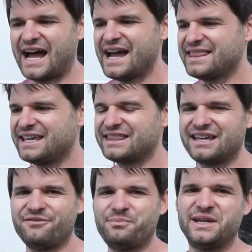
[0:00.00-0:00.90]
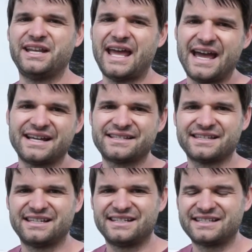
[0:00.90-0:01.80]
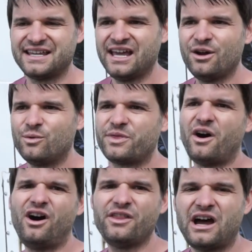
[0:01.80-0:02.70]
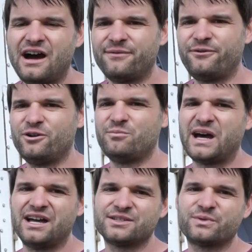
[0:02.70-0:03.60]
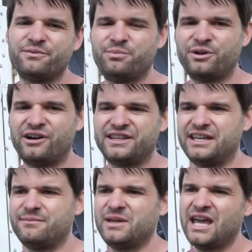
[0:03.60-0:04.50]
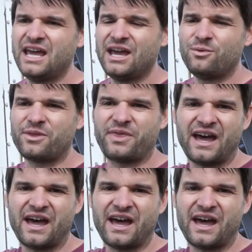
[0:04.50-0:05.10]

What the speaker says: I think they've been excellent with all the off-road miles we've put on them, with the